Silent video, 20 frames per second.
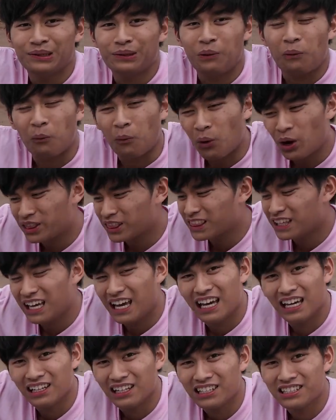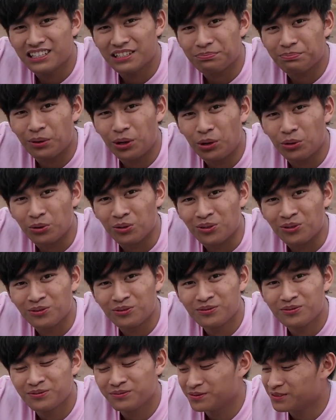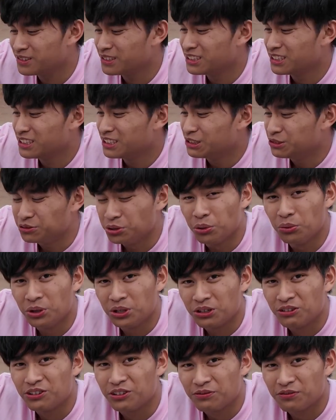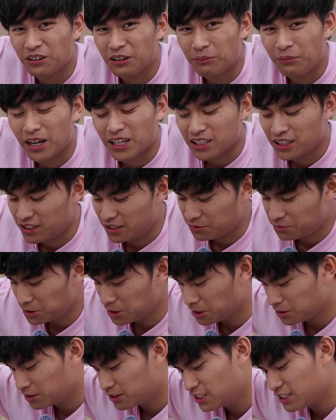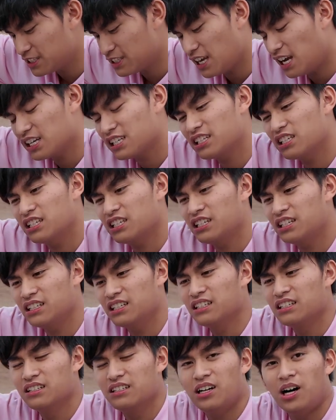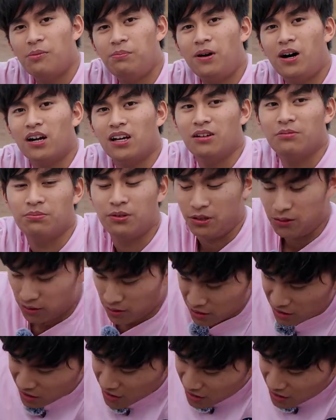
what the hell is this pole doing on the front of my car? Well, this is actually a parking pole.